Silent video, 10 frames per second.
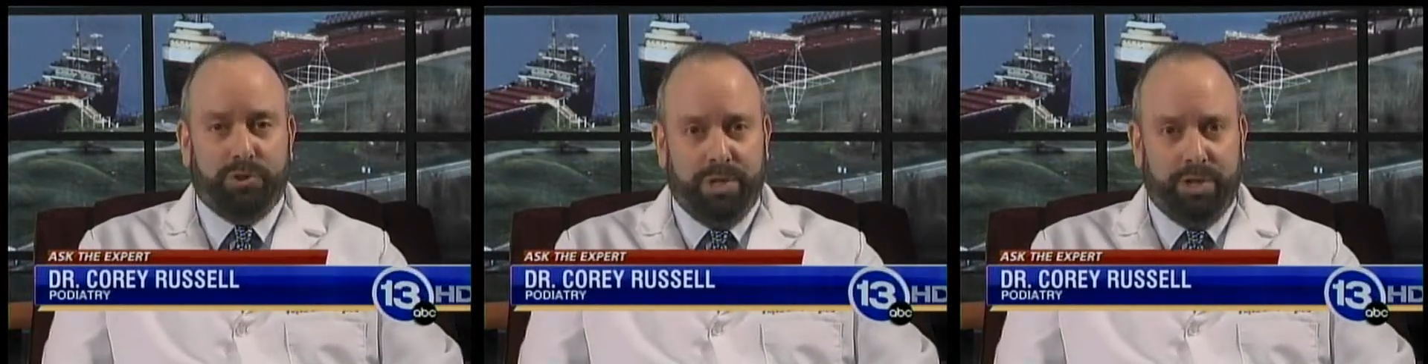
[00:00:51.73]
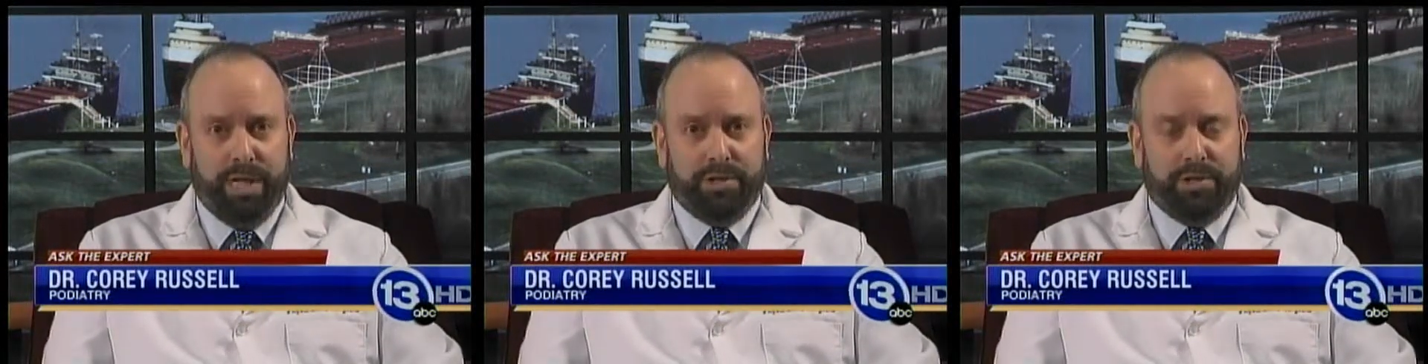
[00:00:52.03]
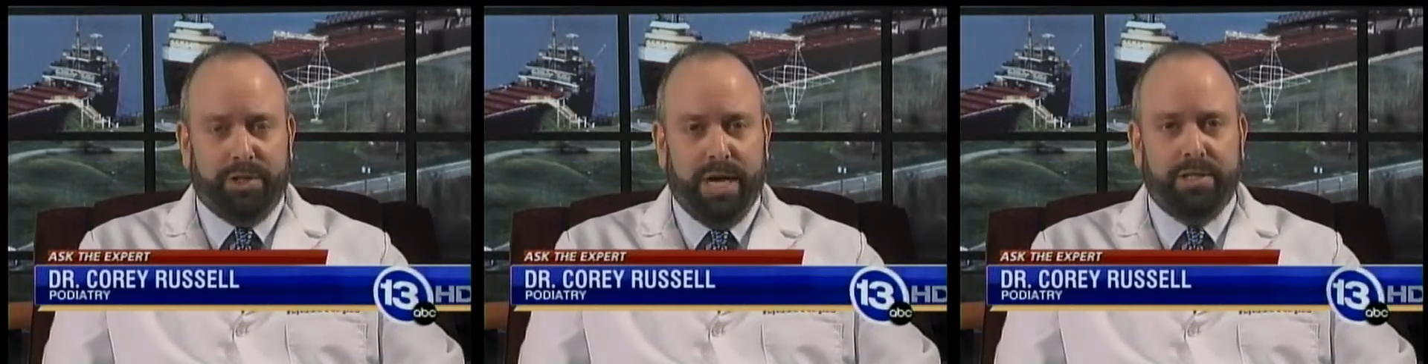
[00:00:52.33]
Stretching
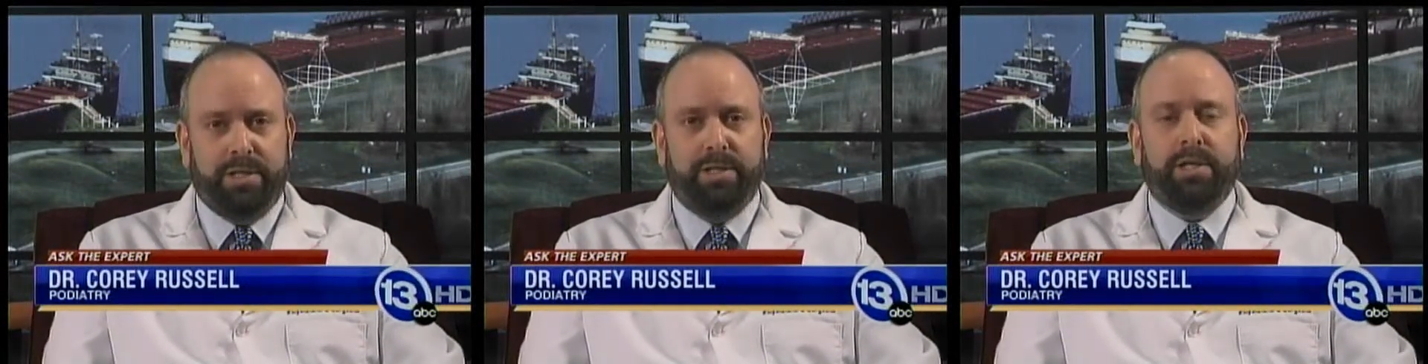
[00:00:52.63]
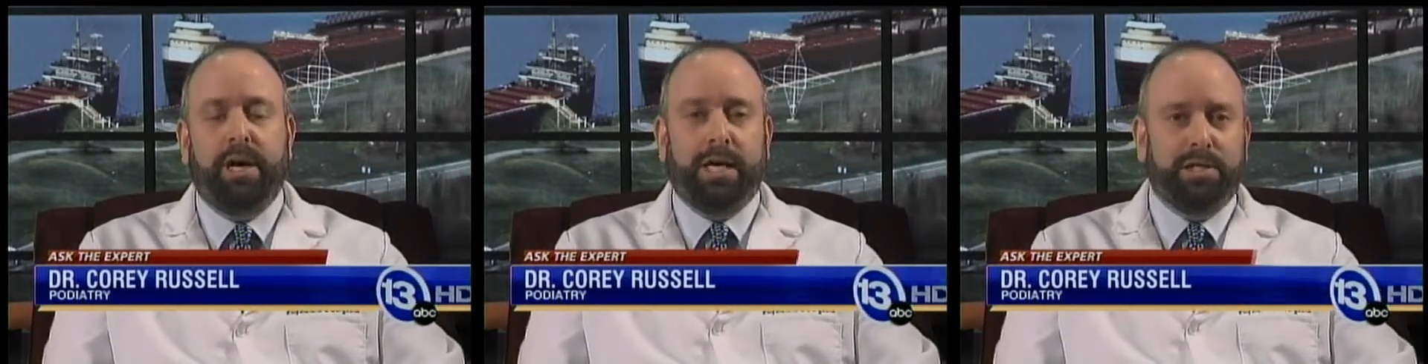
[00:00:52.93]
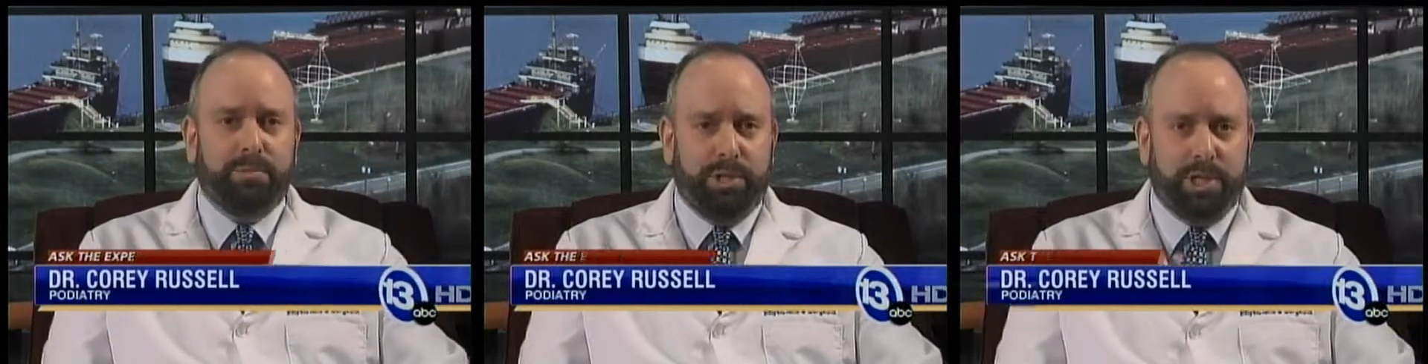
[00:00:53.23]
exercises,
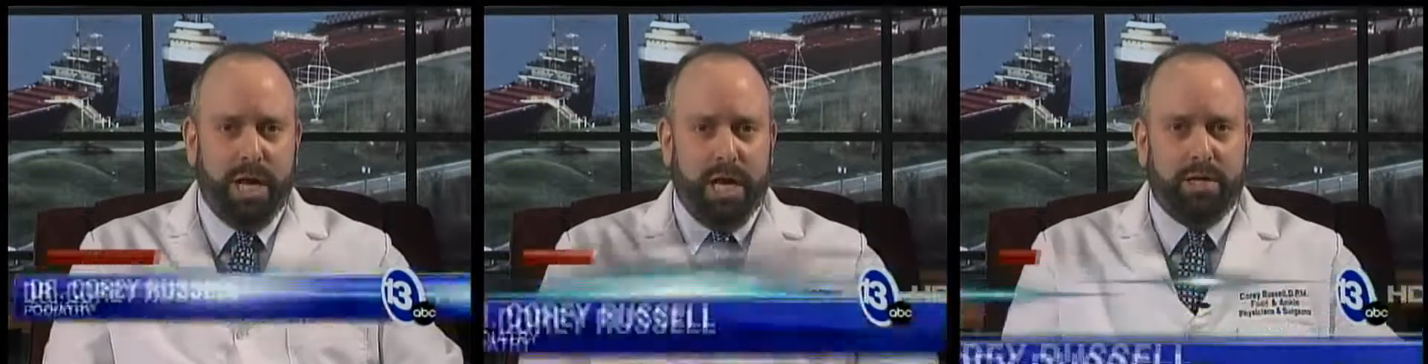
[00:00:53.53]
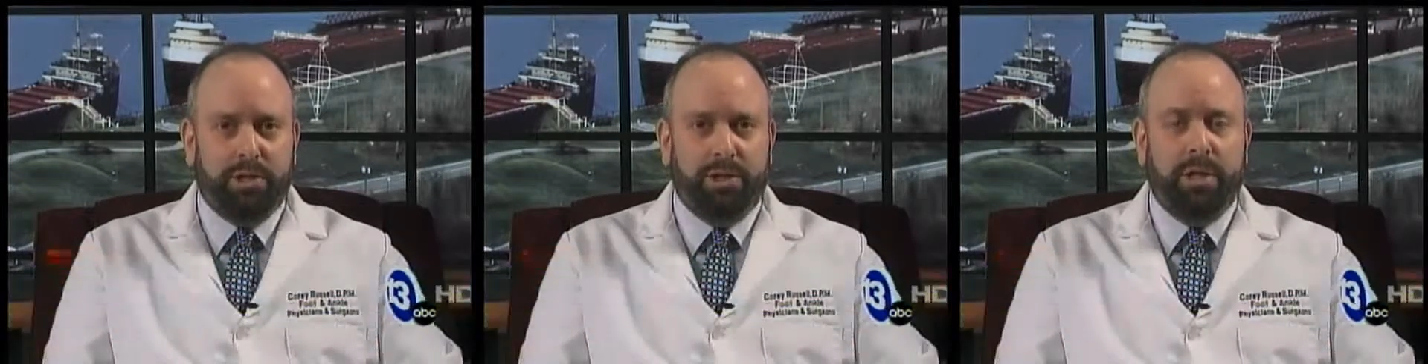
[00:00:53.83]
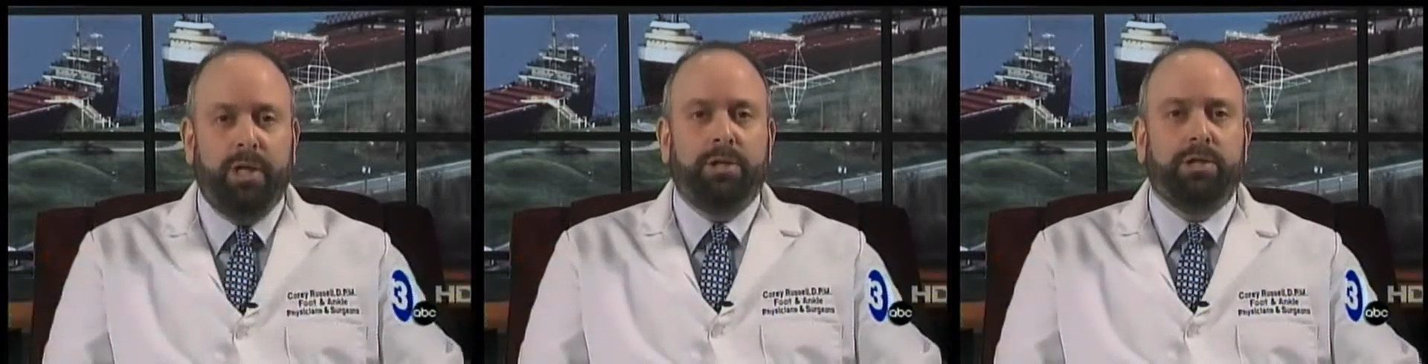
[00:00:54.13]
ice massage
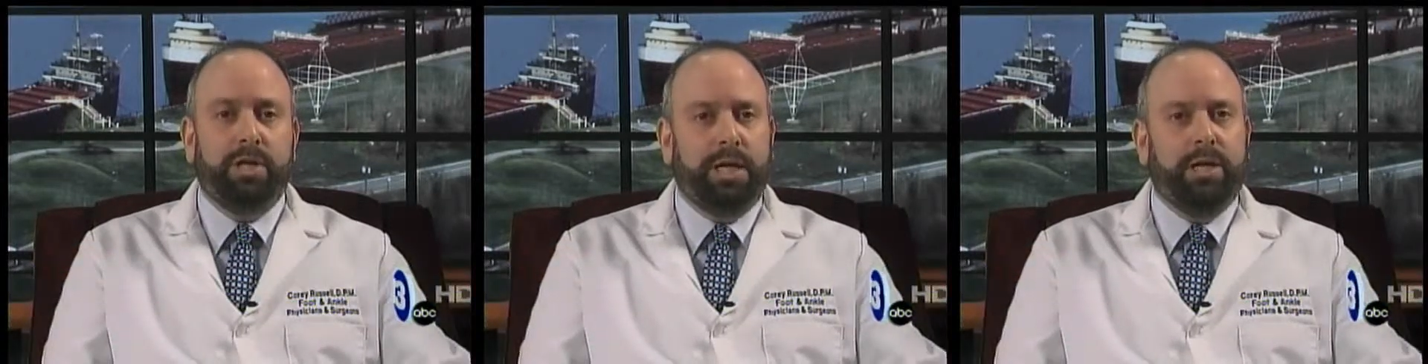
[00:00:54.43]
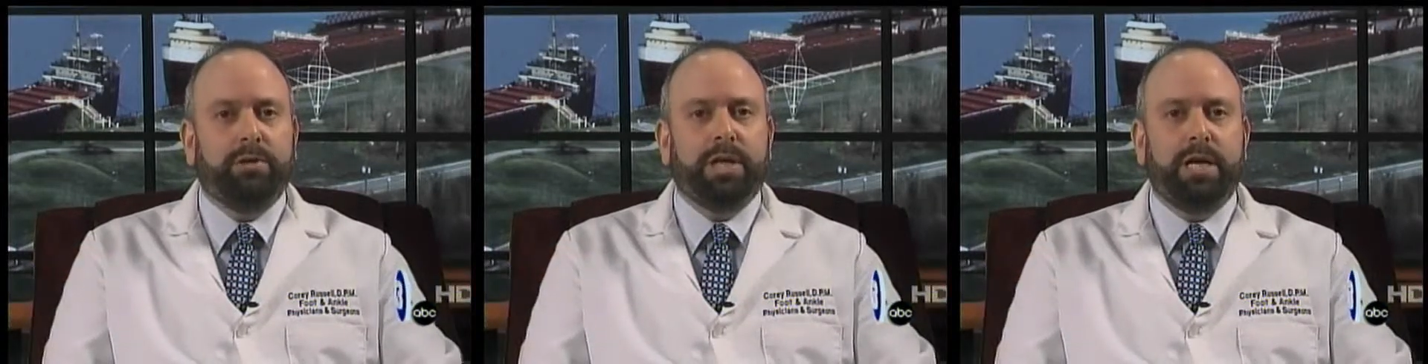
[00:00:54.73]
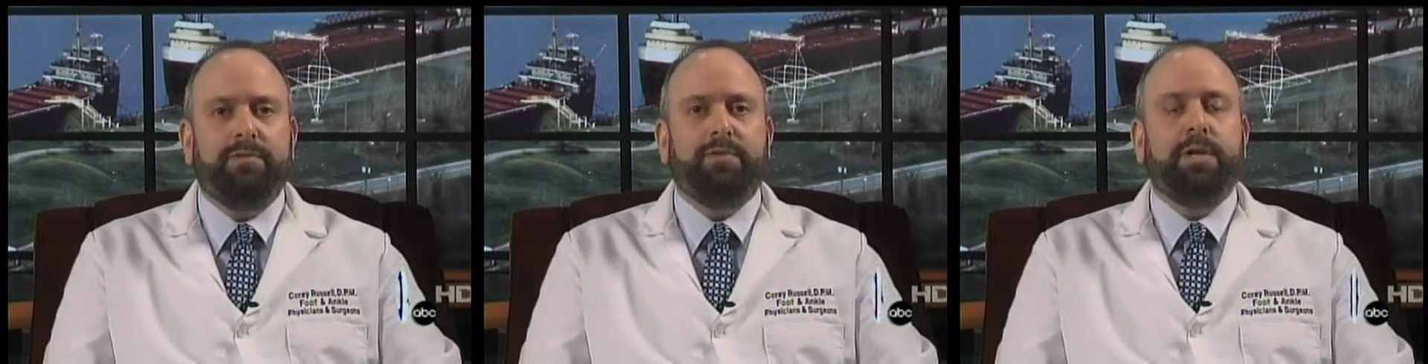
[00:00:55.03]
to the heel, 10
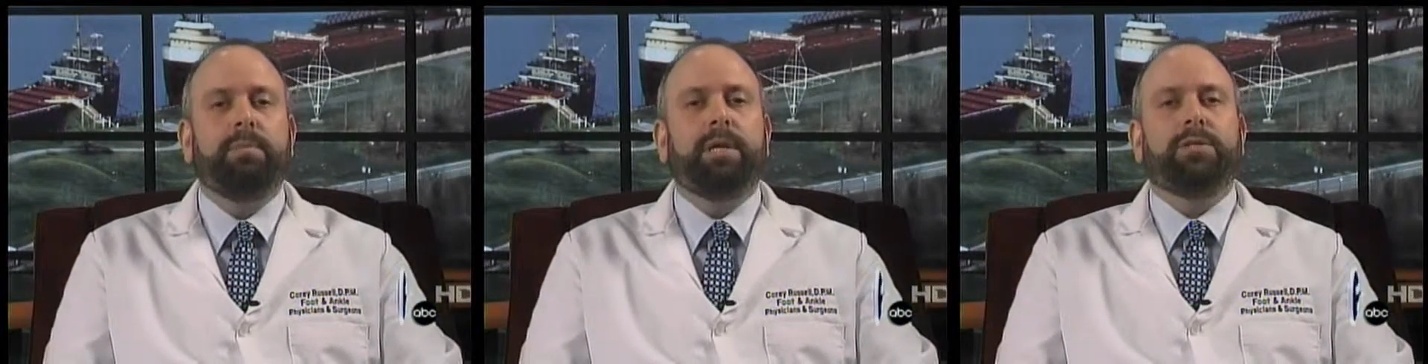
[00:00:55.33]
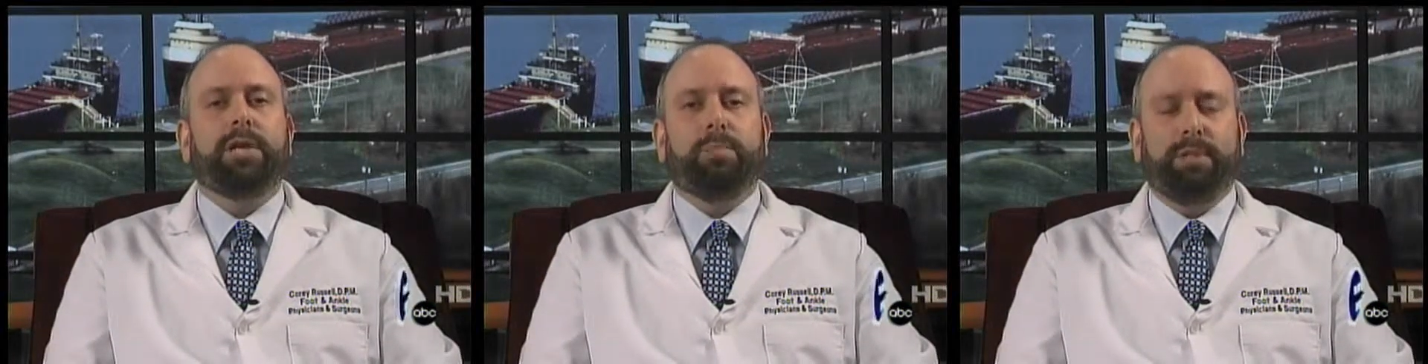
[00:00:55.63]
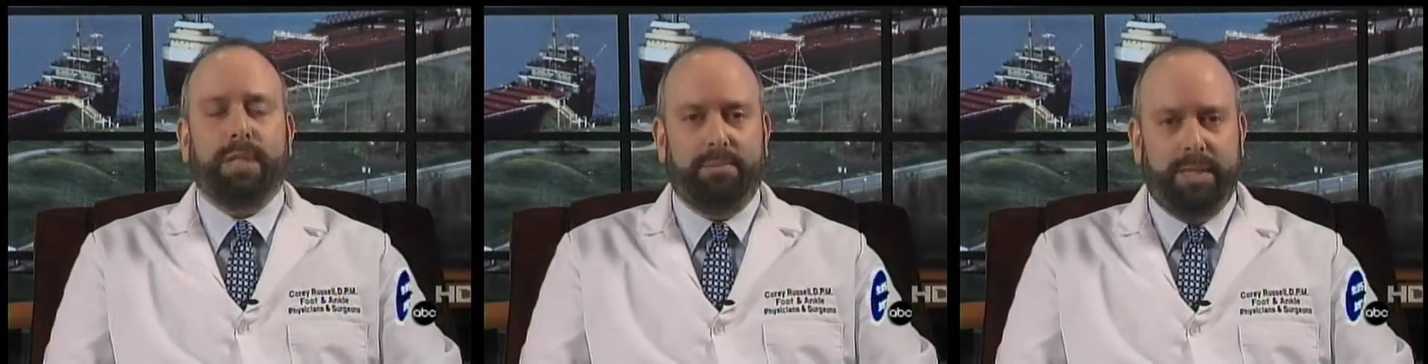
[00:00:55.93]
to 15 minutes a
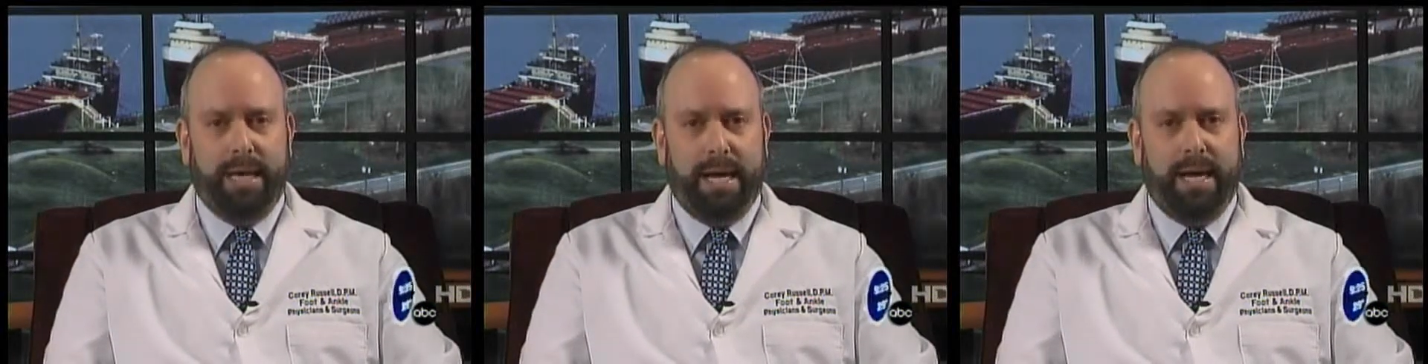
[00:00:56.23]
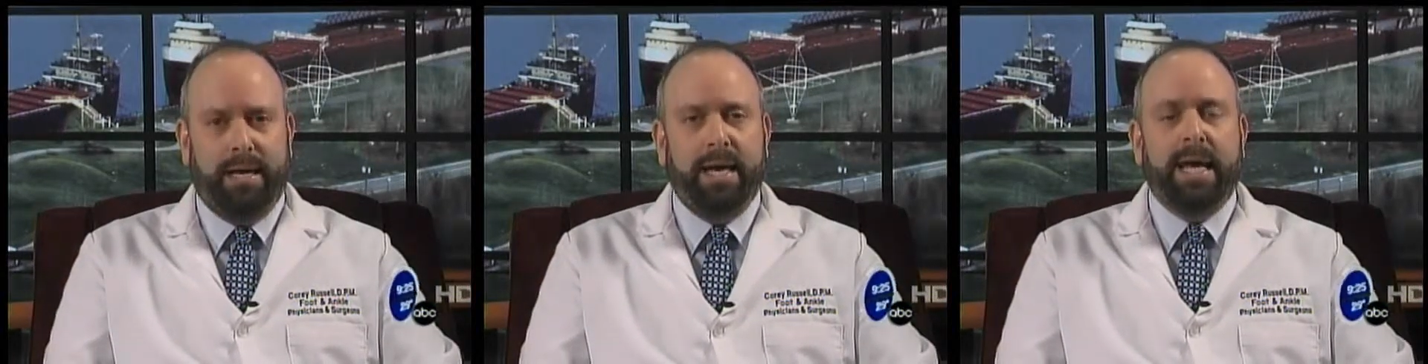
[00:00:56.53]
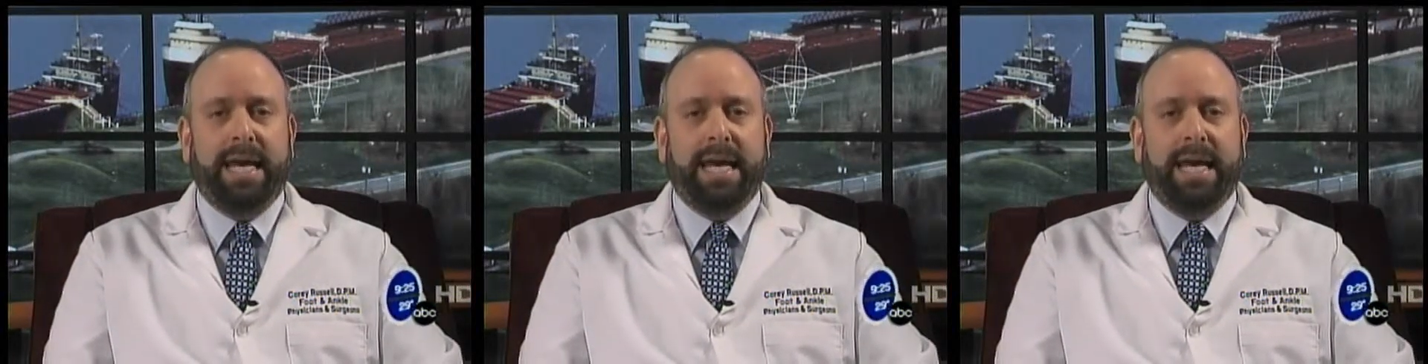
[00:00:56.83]
couple times a day.